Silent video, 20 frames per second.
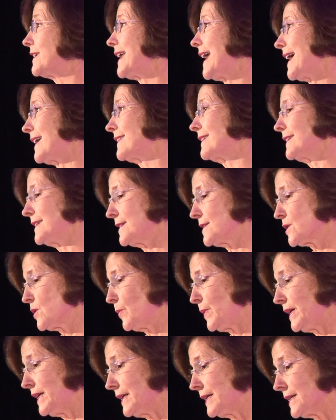Kathleen
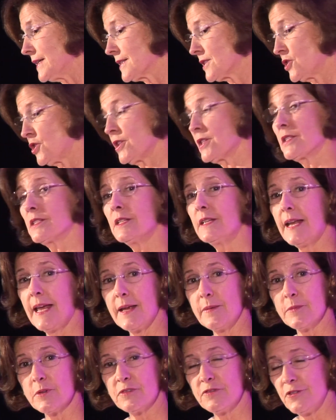Sebelius, just to
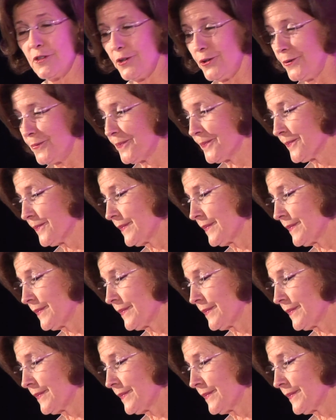name a few.